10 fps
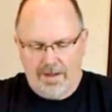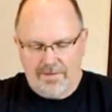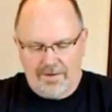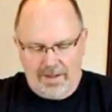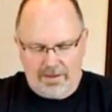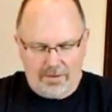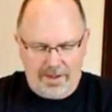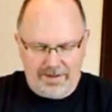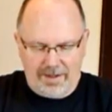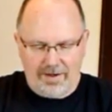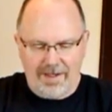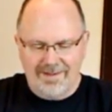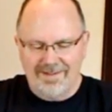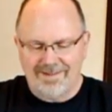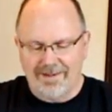see, like right there, that
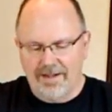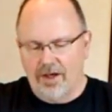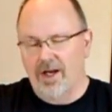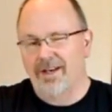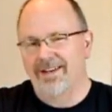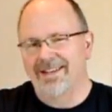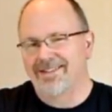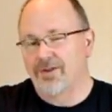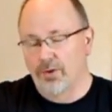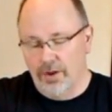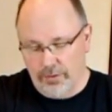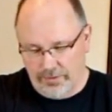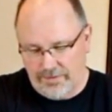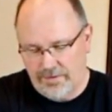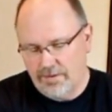just slid on. That's too
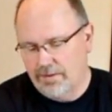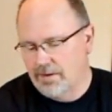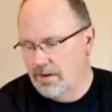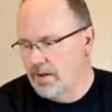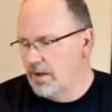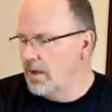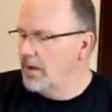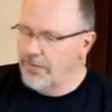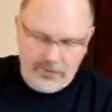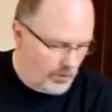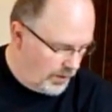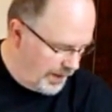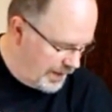loose. So I